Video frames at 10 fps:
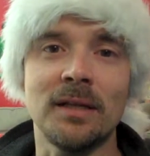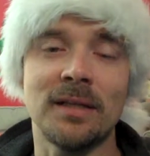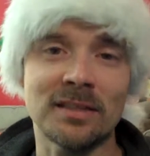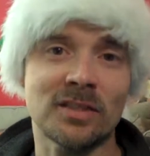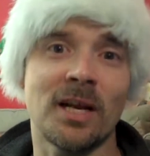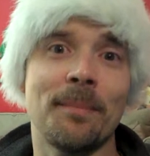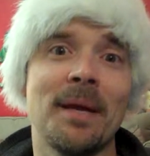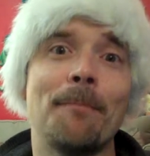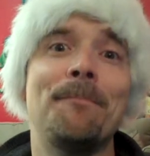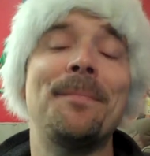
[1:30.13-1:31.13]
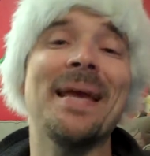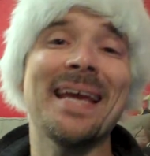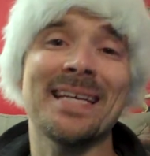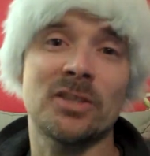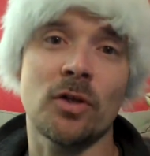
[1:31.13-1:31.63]
that's going to be a
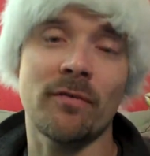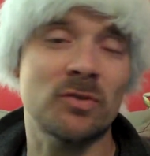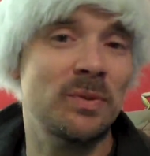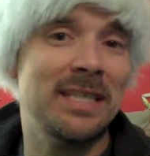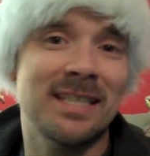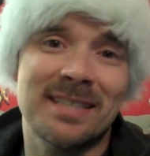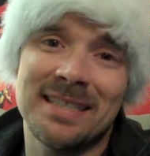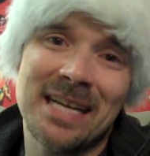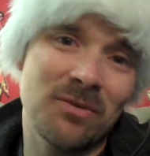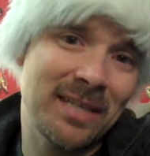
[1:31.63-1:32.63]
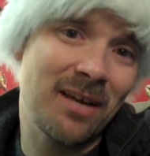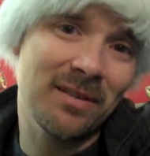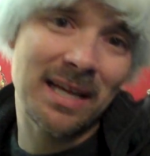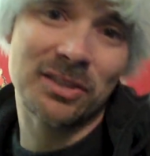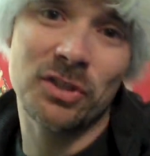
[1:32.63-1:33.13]
big service. We did this in
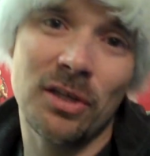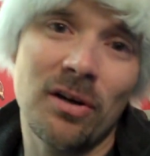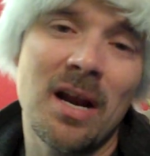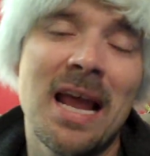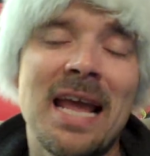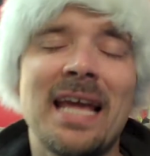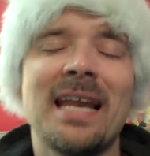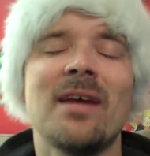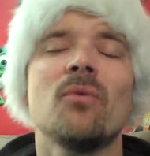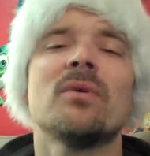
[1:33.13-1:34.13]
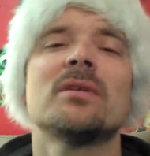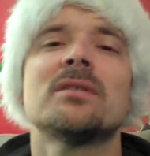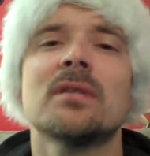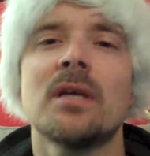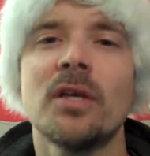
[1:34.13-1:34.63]
downtown last year, and it
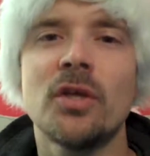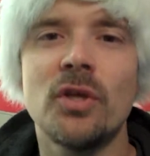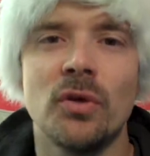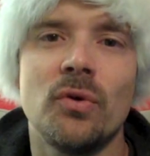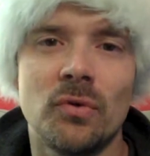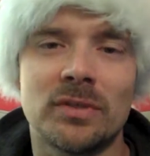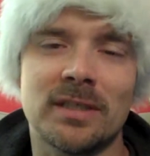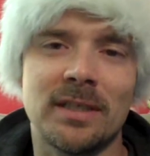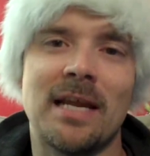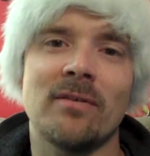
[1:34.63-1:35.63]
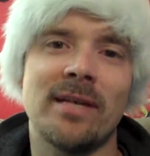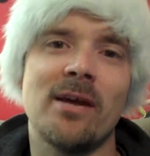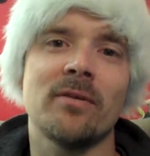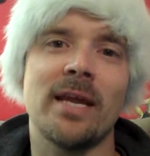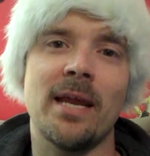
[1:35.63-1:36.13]
was huge at the
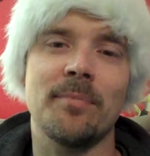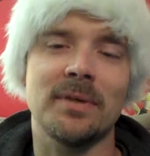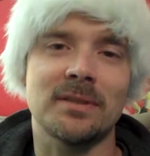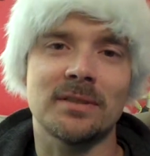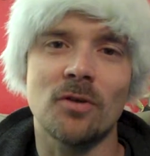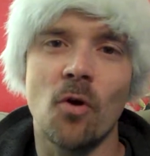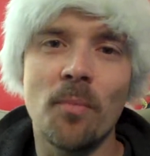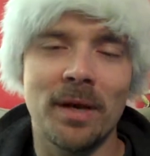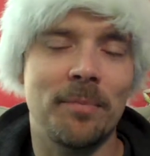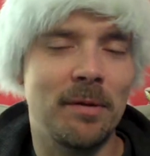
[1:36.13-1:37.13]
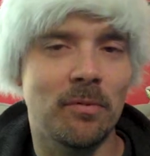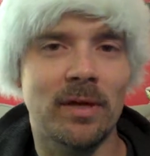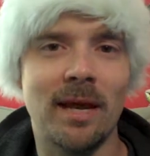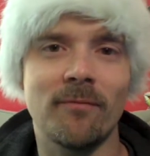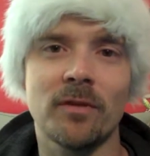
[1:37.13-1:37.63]
downtown campus. So many people
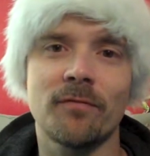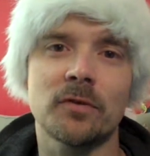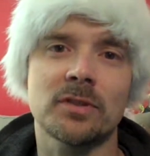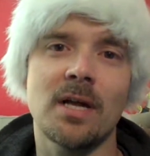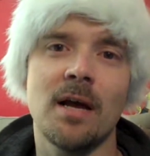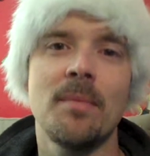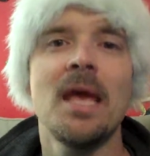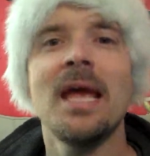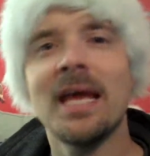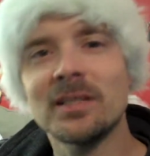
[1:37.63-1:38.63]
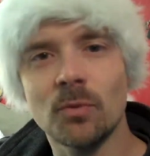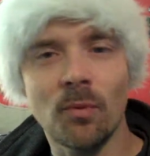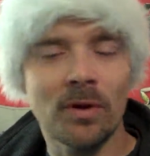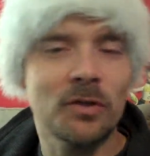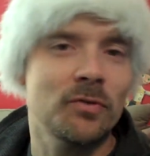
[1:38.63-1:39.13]
came for the first time, and so we
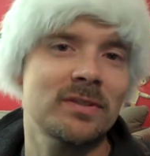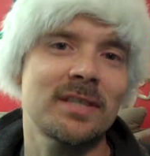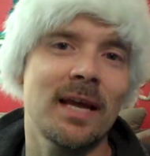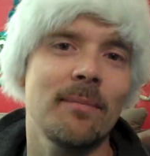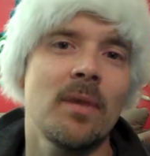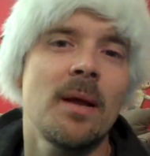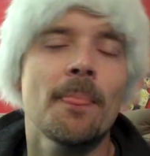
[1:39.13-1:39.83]
want to do the same